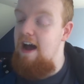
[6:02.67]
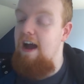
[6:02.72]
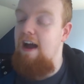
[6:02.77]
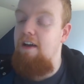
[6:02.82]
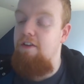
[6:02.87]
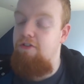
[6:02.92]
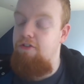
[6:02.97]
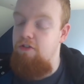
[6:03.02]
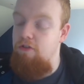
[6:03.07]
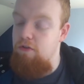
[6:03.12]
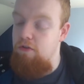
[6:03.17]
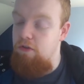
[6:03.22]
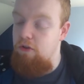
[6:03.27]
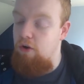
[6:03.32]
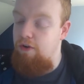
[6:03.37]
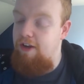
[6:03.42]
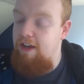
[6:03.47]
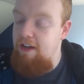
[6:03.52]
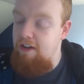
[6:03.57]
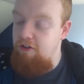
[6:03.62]
ass
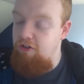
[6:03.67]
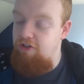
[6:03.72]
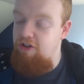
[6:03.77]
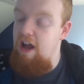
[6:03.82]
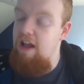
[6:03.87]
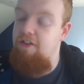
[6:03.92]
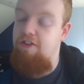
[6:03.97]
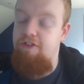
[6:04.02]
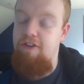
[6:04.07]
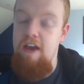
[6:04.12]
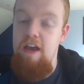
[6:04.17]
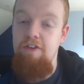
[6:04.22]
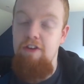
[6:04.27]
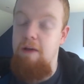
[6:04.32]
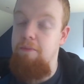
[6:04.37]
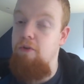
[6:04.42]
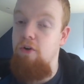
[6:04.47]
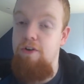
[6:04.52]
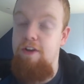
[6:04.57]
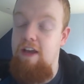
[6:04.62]
looking jet skis.
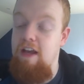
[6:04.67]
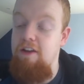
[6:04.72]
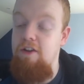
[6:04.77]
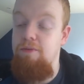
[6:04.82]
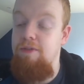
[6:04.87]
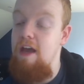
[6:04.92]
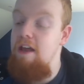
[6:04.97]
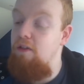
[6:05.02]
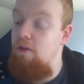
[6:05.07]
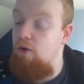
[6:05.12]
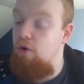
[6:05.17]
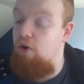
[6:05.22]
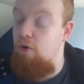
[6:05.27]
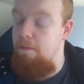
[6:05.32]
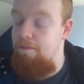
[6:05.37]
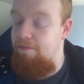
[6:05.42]
I'm not kidding you. They look